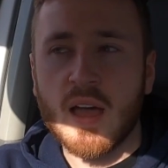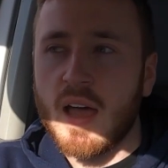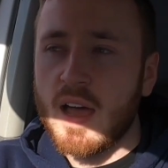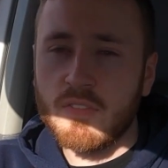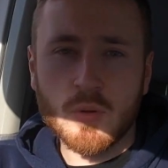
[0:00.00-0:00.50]

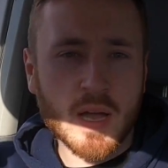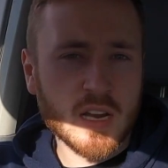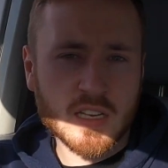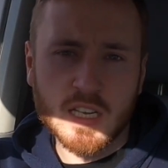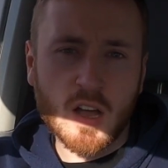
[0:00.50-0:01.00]
Have you had
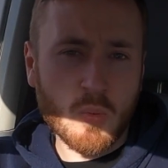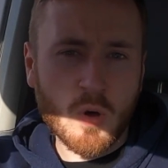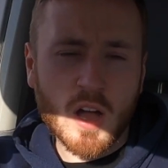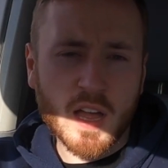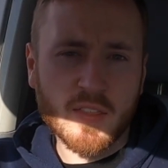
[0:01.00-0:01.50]
a
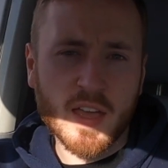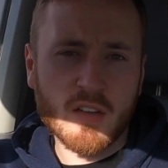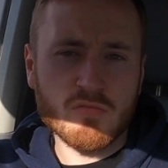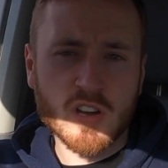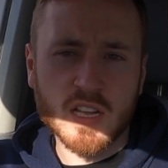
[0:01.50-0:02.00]
DIY
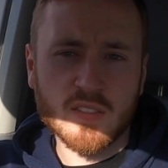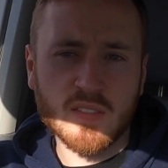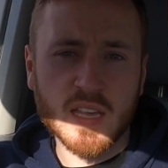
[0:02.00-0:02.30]
there running